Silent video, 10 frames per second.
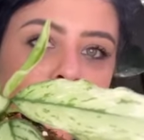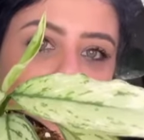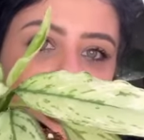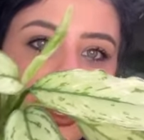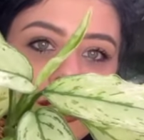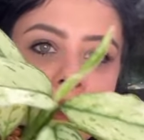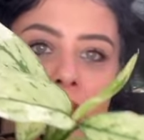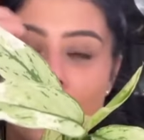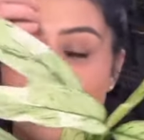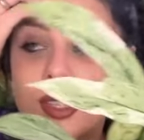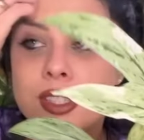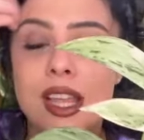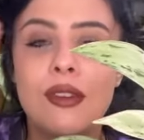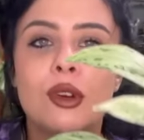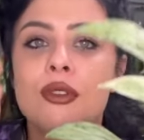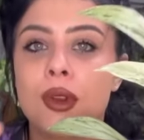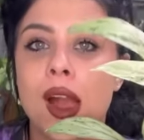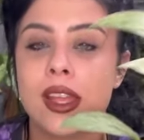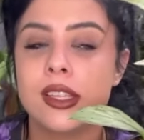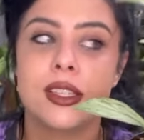really been, there's several
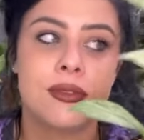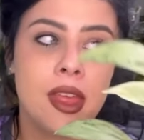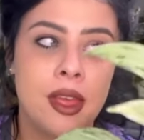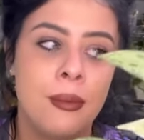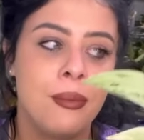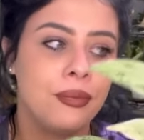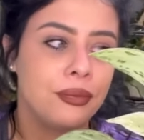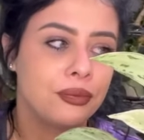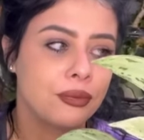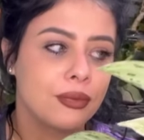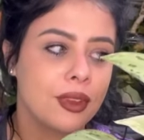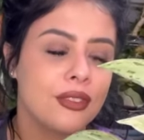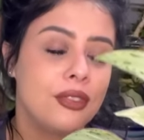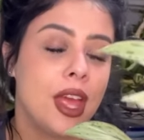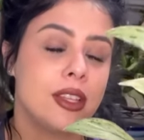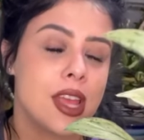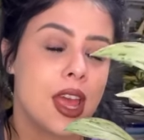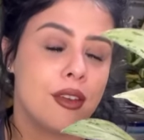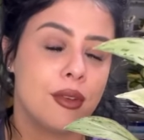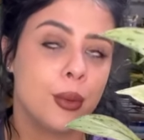varieties of them that
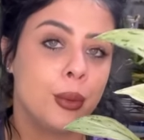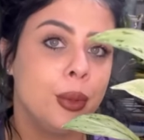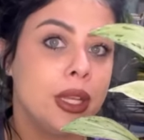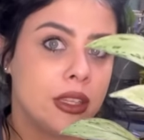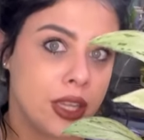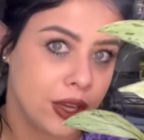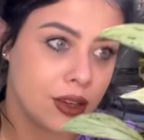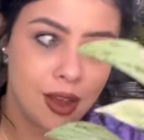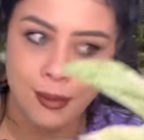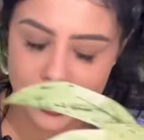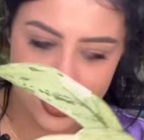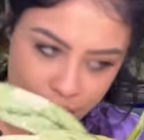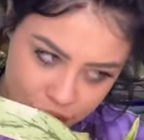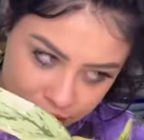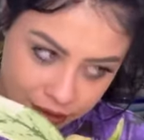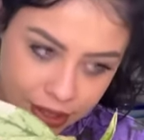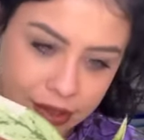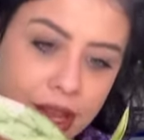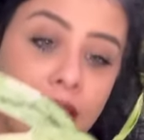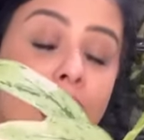have really caught my attention
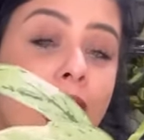lately.